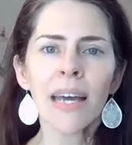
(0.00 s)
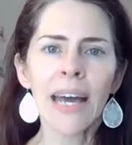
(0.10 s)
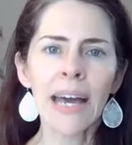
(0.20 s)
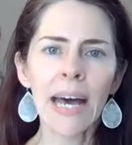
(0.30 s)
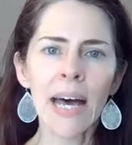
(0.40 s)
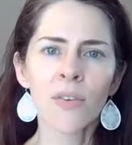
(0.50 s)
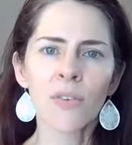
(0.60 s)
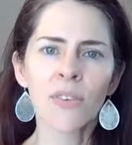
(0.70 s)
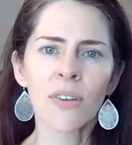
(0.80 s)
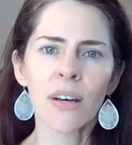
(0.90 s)

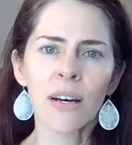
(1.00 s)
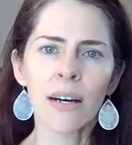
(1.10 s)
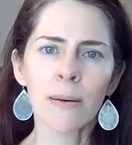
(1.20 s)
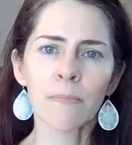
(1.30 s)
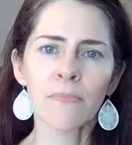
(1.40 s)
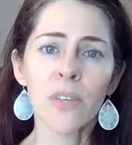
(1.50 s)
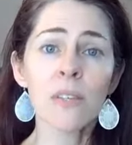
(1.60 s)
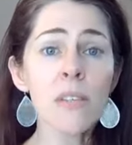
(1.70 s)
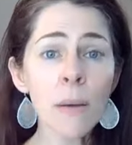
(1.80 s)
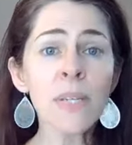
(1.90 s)
And
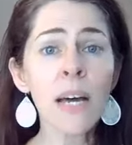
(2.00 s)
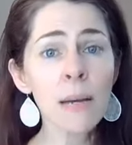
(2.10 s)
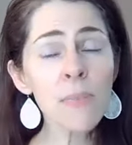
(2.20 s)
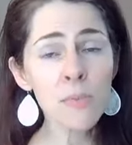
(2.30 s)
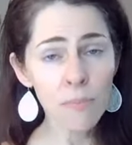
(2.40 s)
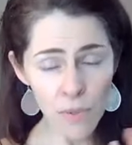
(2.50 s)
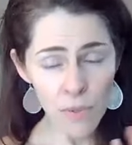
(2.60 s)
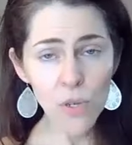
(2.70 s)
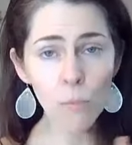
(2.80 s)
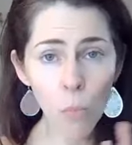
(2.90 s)
sometimes,
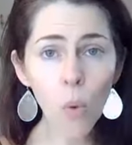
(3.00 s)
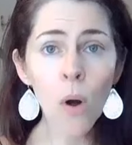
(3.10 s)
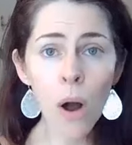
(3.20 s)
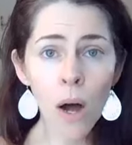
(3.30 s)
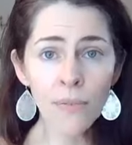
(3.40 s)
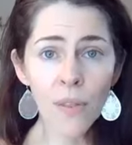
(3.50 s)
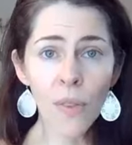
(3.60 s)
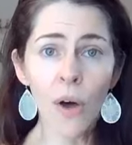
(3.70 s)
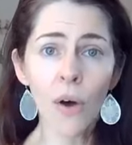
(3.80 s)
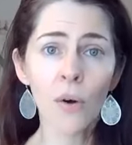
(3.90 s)
so more
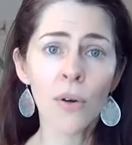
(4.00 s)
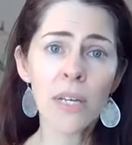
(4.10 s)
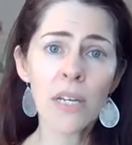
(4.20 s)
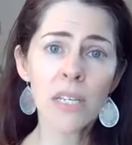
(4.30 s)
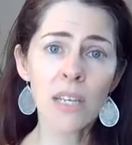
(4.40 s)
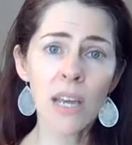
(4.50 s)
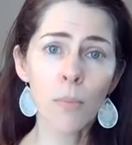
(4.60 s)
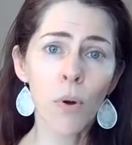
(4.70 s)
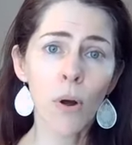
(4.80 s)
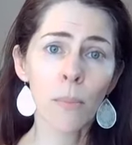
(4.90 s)
often though,
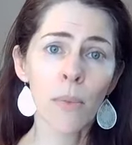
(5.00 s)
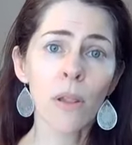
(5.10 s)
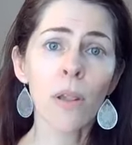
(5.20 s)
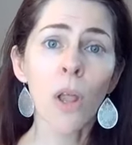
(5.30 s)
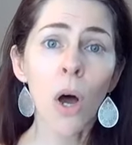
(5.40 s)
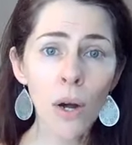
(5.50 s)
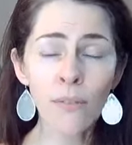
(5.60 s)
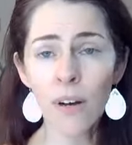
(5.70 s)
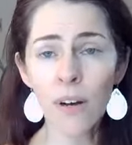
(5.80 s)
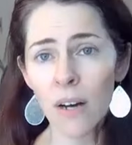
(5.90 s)
tapeworm
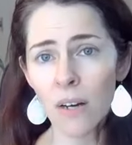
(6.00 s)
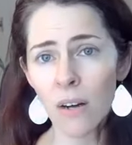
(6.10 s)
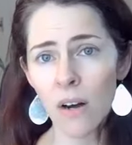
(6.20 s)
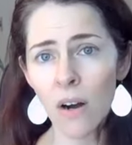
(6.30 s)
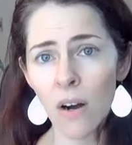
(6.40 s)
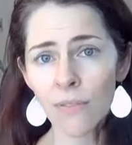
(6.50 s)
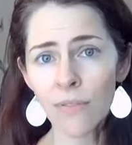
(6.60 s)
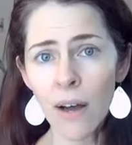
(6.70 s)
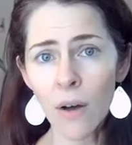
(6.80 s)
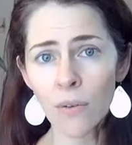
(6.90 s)
larvae are
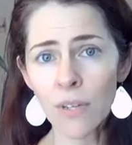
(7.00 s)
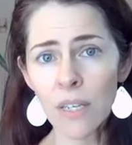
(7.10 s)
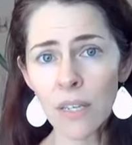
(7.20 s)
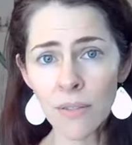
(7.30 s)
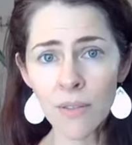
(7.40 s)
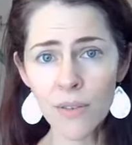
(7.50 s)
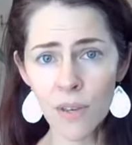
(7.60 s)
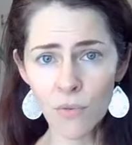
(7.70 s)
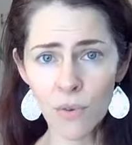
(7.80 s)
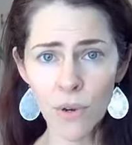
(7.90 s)
found in the
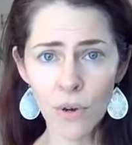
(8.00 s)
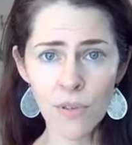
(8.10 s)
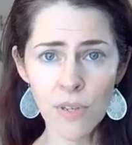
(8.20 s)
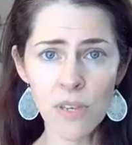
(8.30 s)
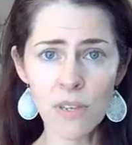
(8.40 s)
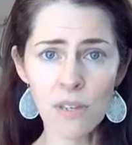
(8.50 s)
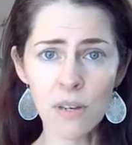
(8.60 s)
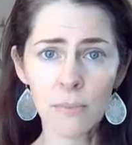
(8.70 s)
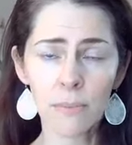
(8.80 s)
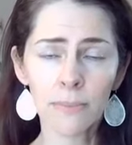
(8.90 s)
central nervous
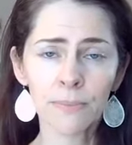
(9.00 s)
system.